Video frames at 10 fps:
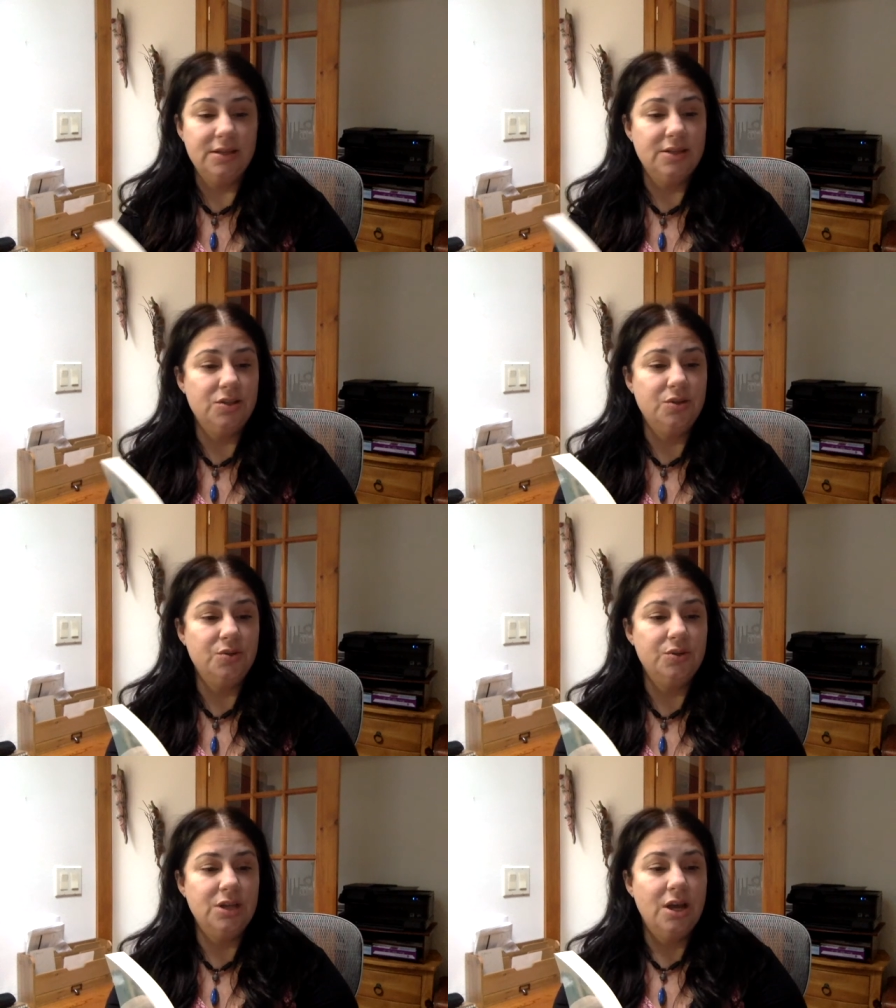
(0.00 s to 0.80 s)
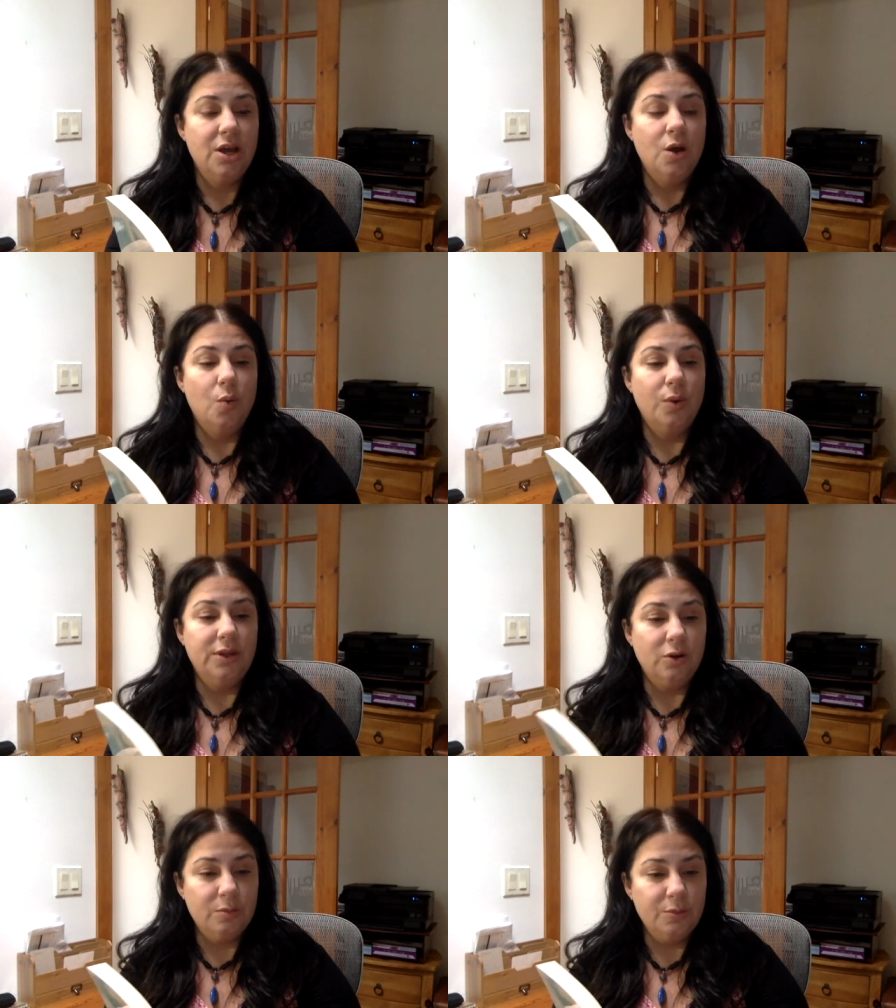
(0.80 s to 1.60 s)
is used, what
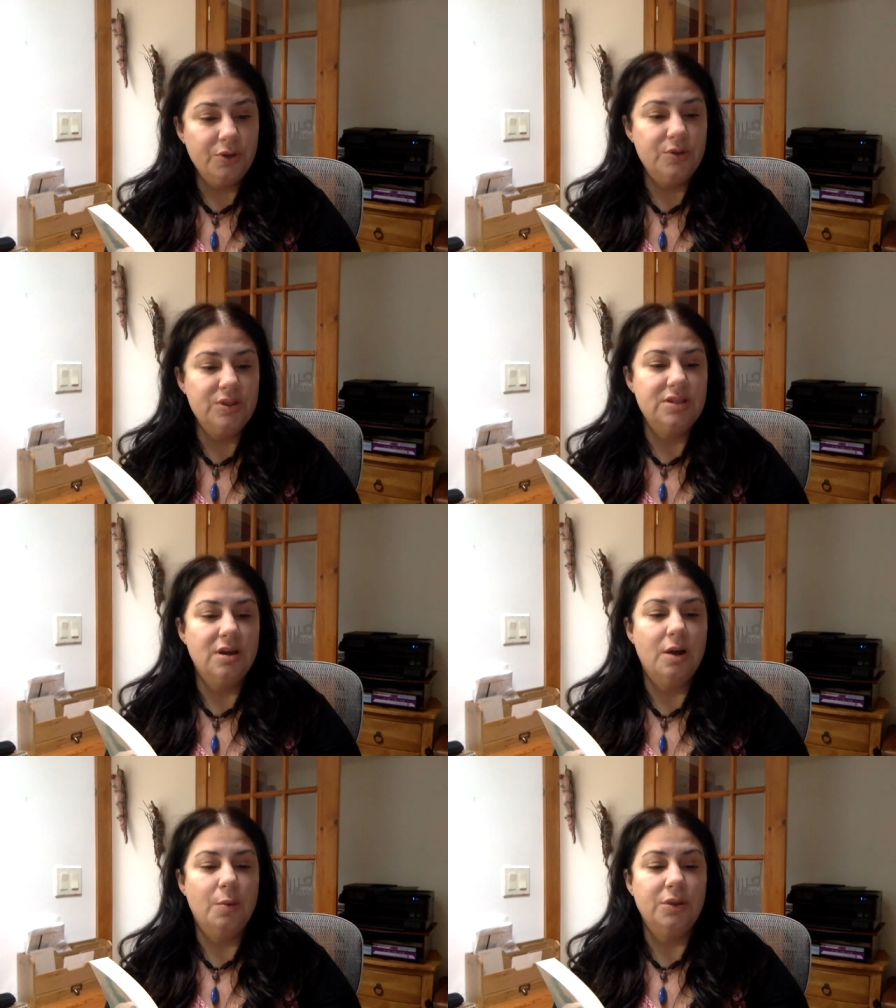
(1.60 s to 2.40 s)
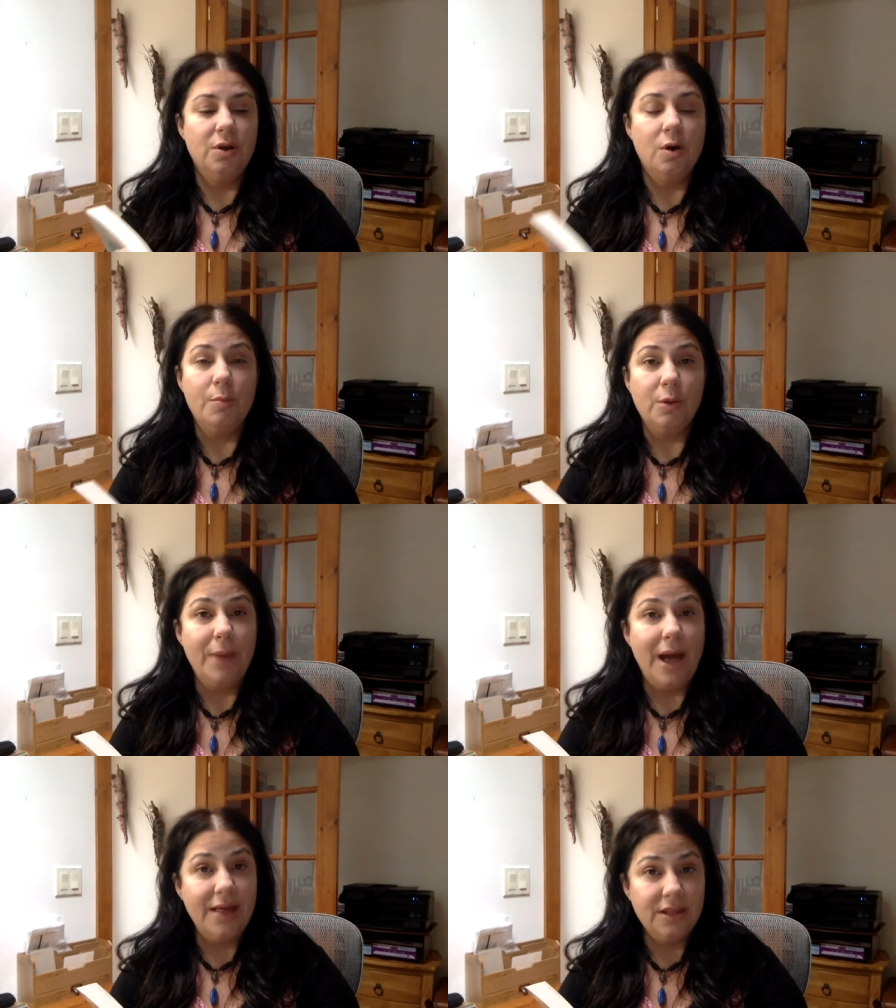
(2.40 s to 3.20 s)
the herbal uses are, what the
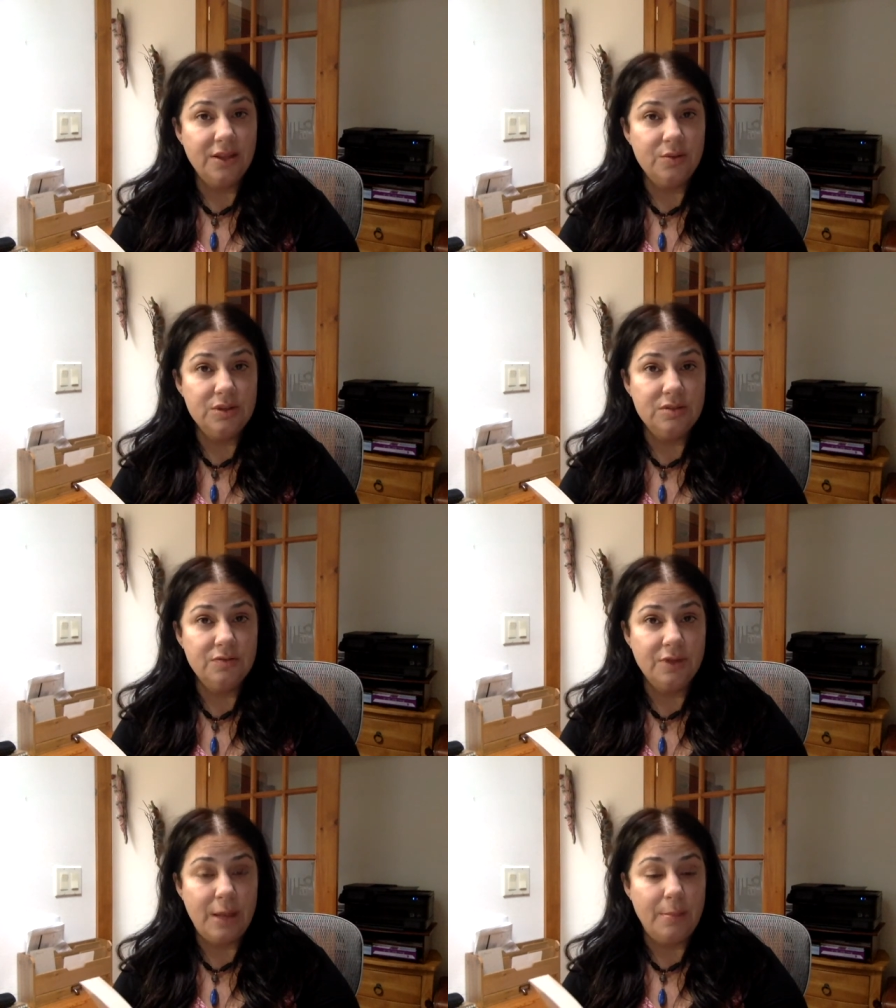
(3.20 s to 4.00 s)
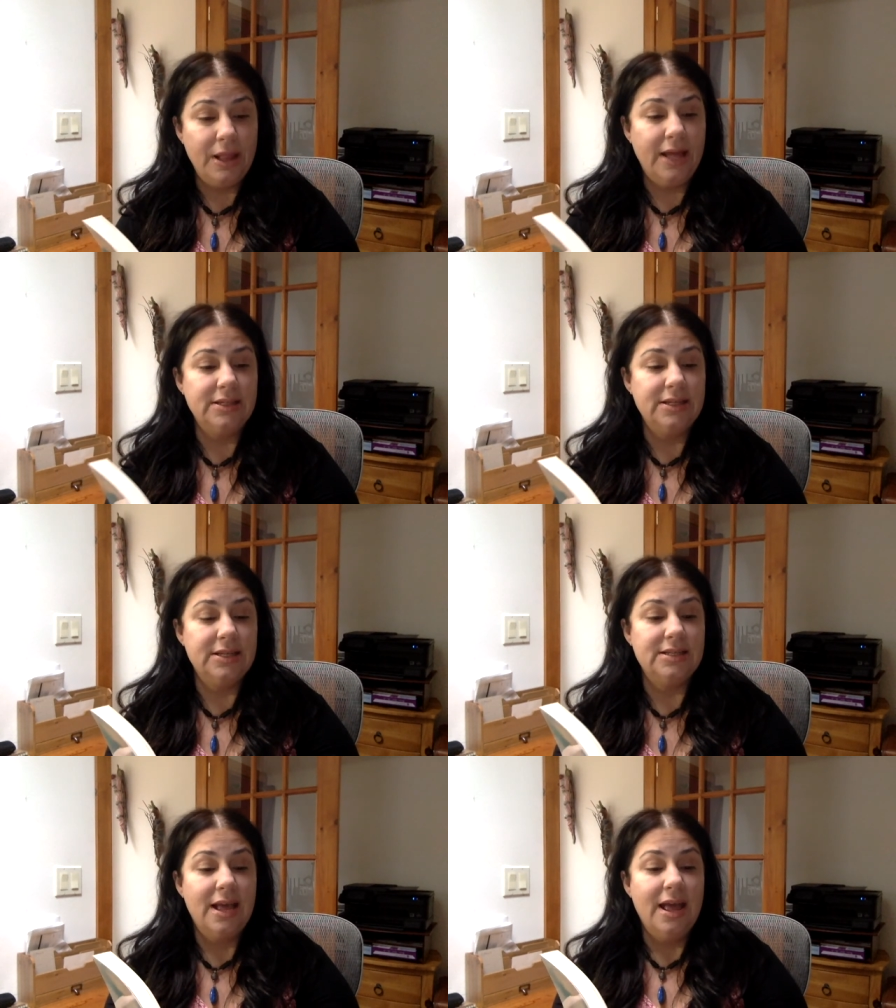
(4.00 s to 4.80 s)
homeopathic uses for that plant
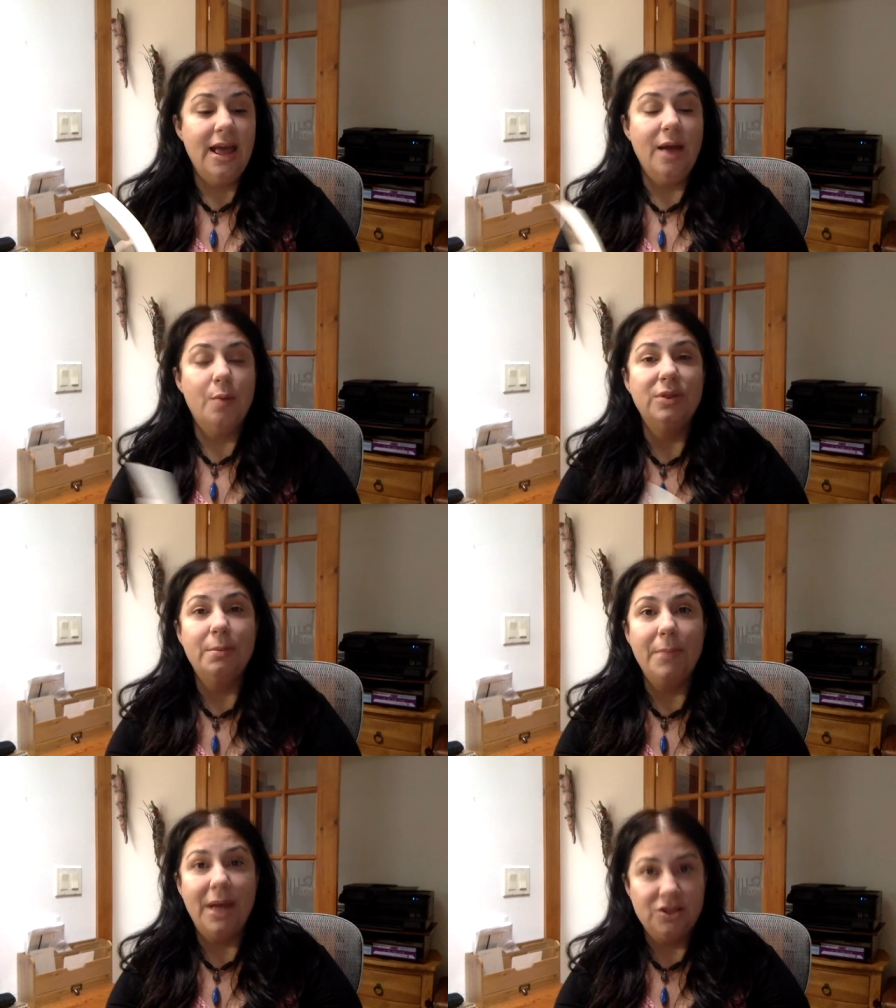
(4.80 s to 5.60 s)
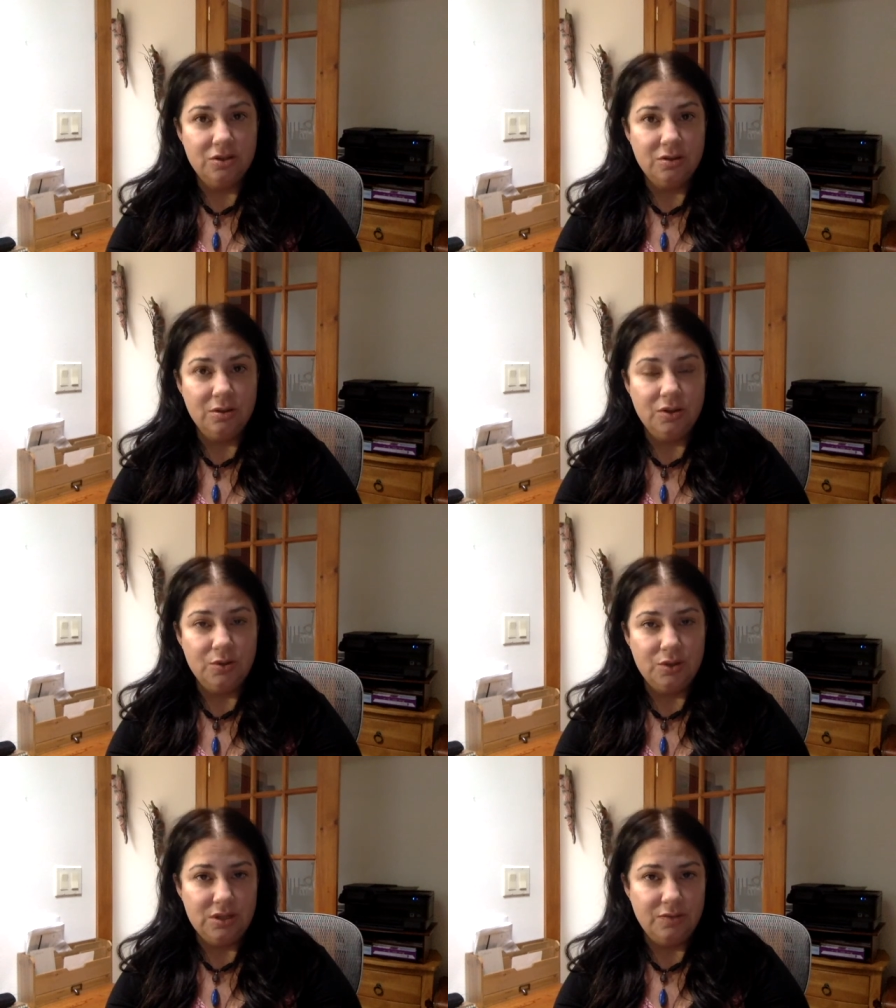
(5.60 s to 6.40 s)
is, and what the magical
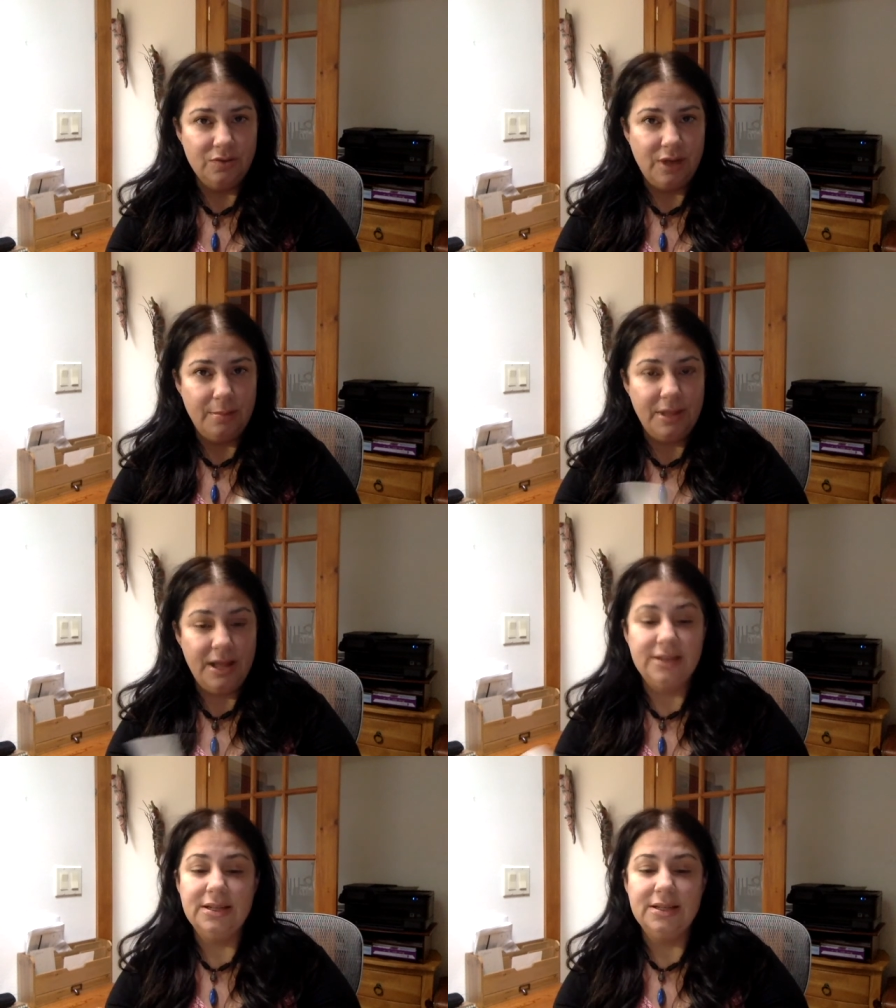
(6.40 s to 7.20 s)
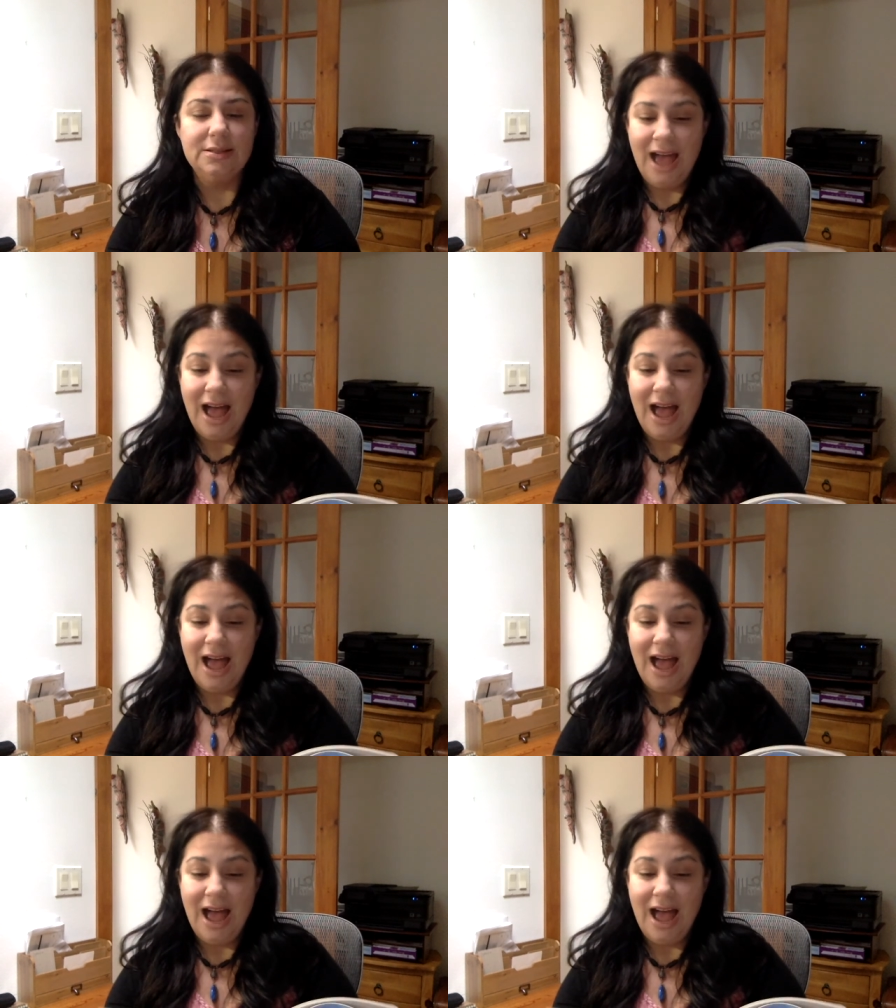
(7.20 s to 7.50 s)
uses for that plant is.